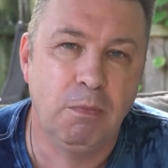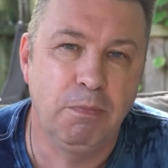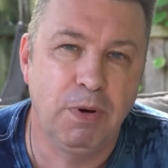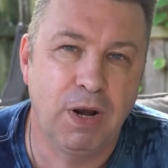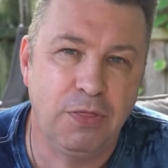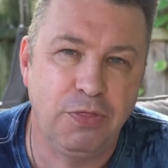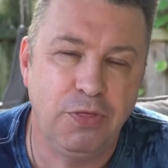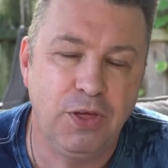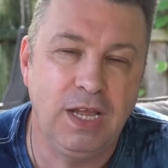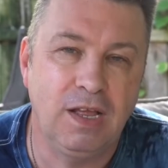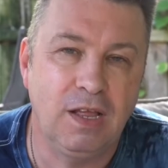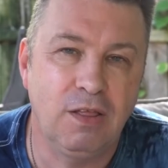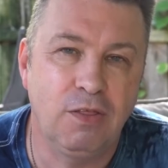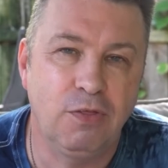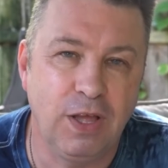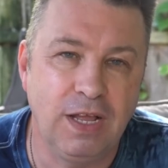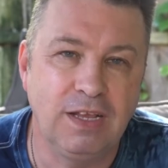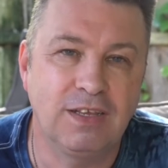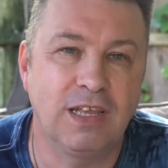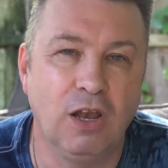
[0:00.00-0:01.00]
But I think
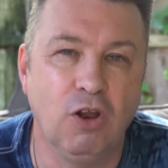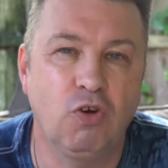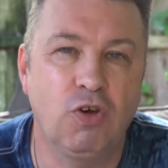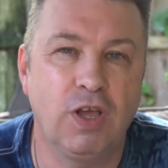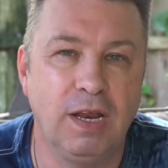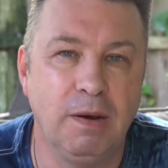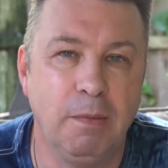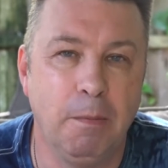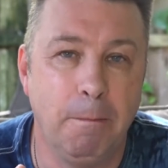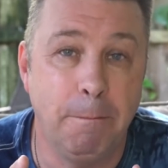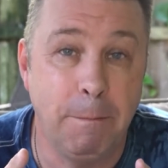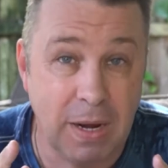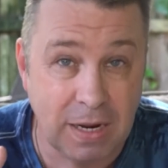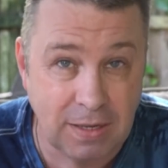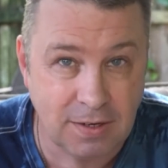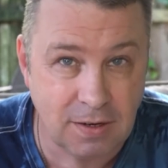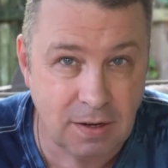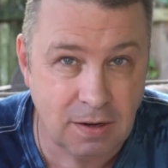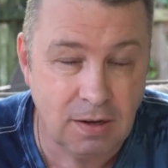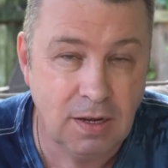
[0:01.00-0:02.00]
things are looking
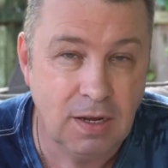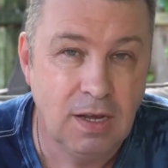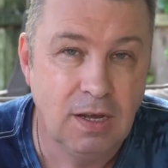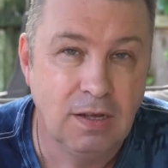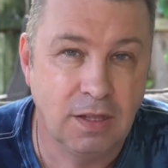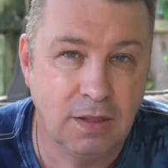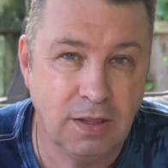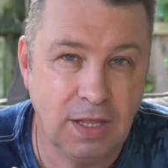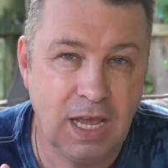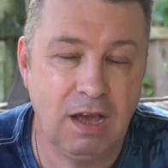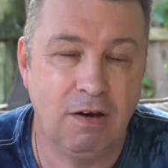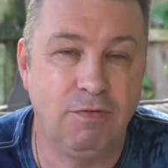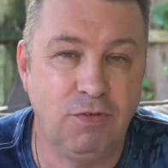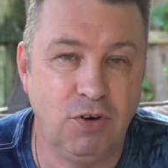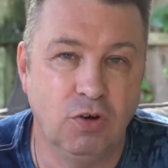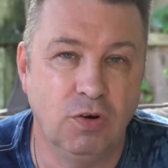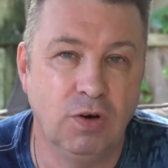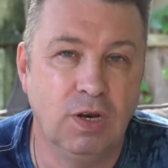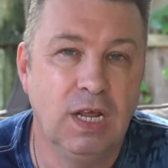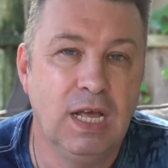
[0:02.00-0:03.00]
better than they have
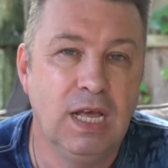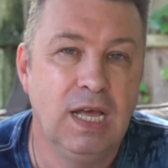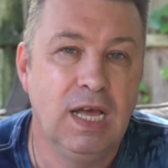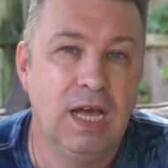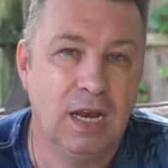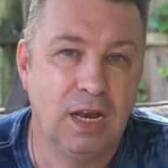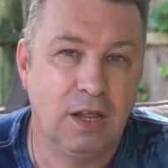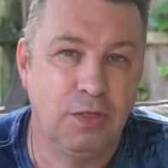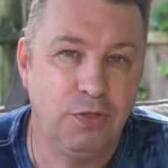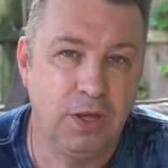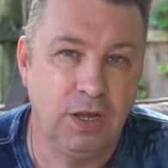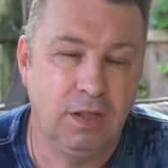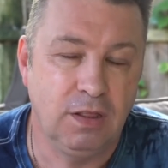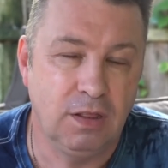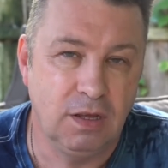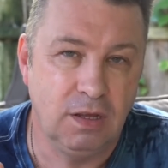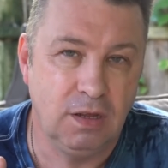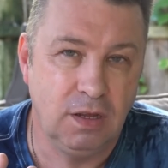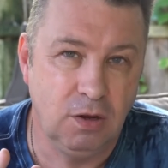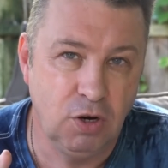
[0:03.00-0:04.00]
done. And I think
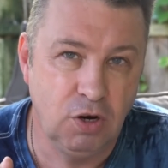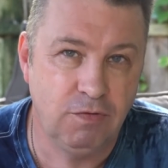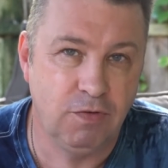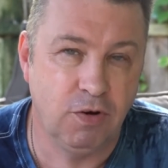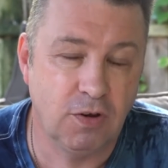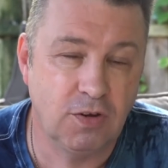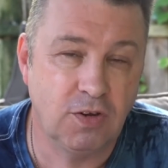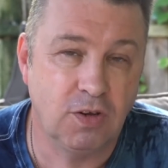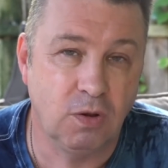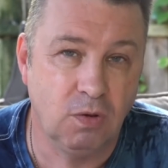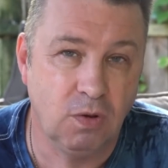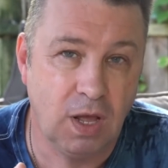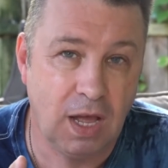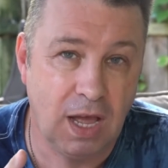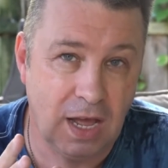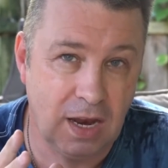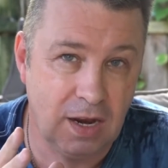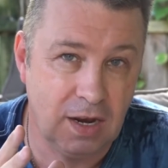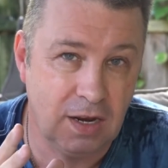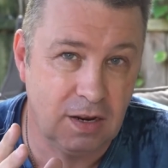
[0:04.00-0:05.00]
that Universal
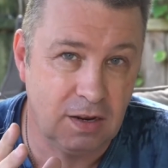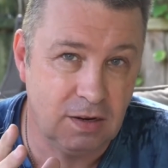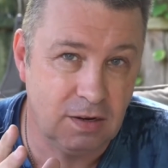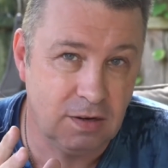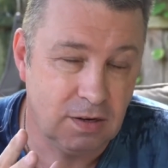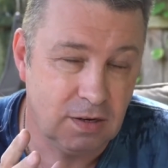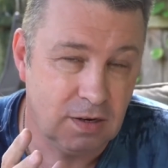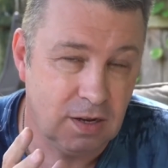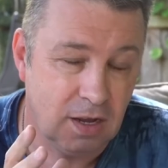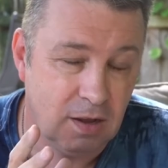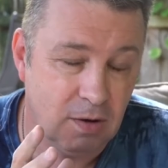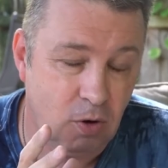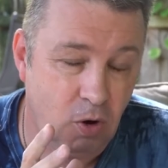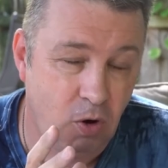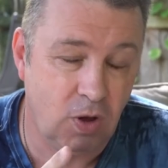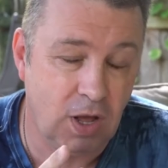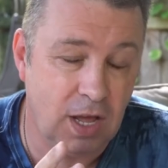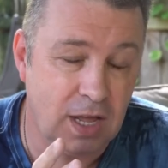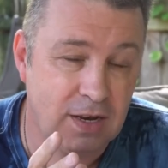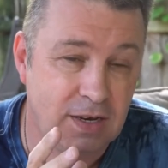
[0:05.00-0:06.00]
and, uh,
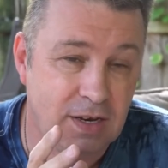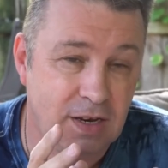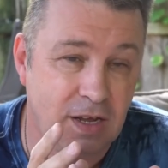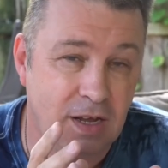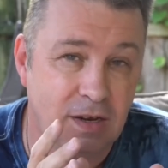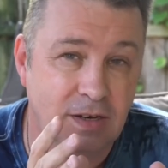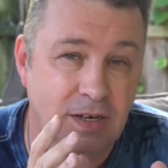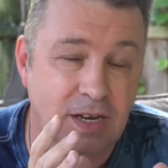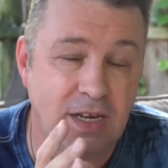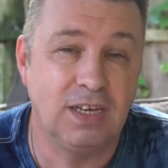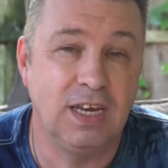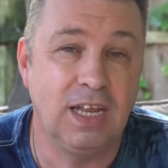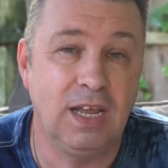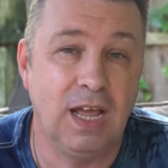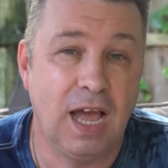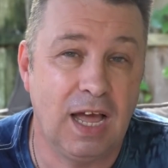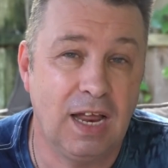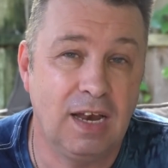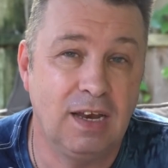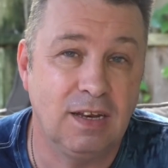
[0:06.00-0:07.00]
or, and uh, Disney
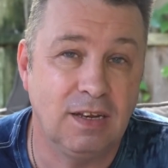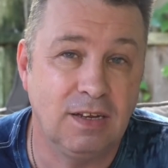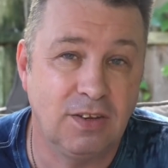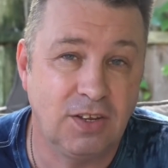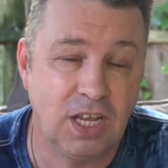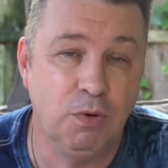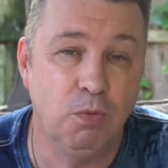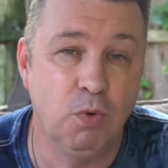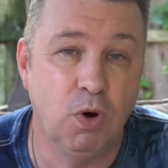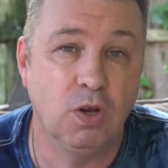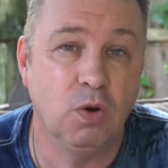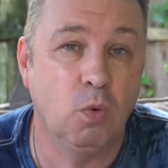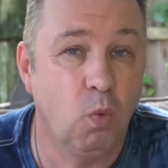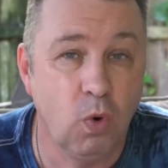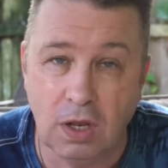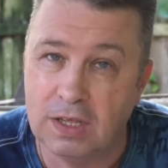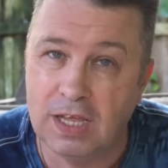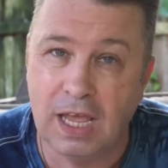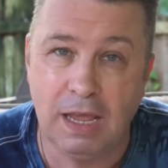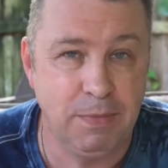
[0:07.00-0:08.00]
and SeaWorld
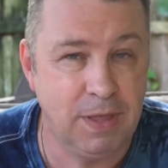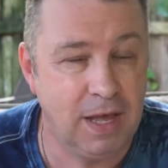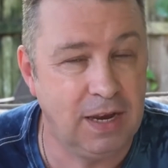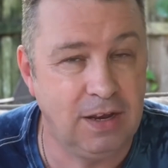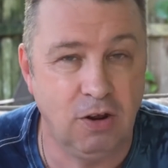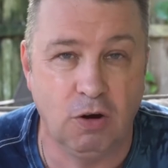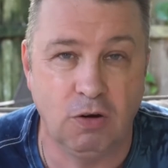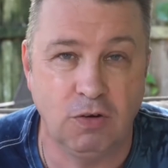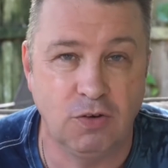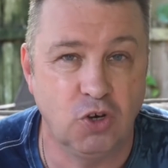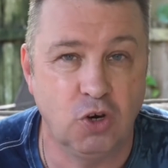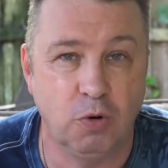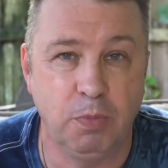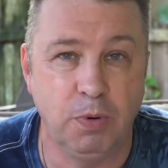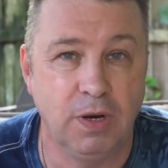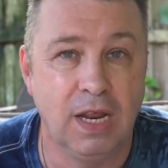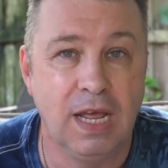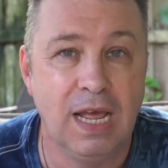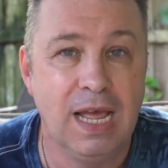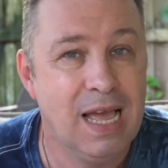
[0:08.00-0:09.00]
will keep their doors
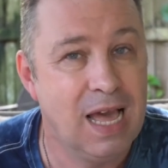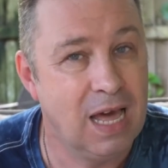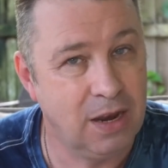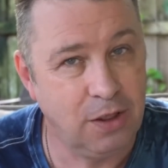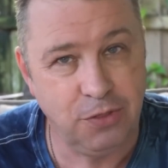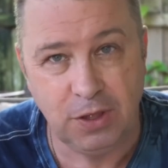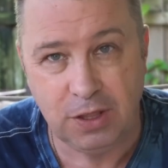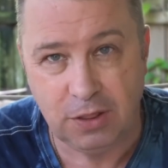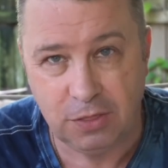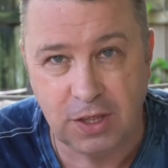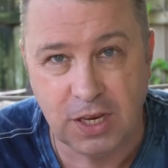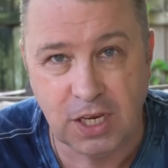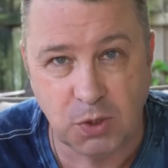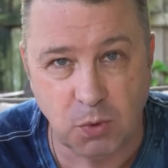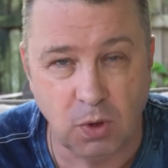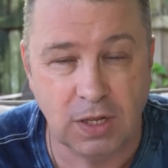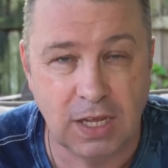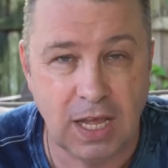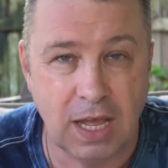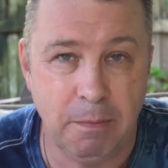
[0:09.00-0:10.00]
open. And I think things
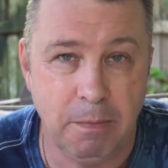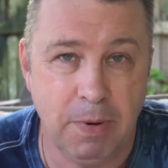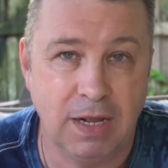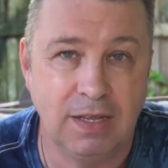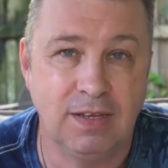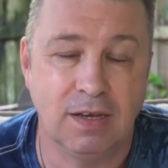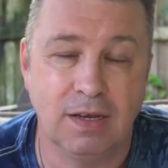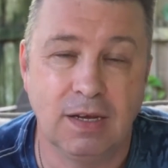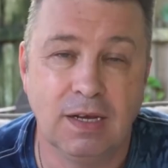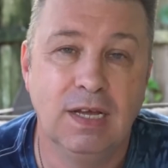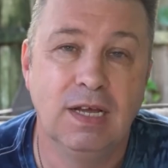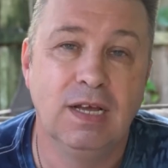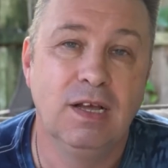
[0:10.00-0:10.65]
will get better.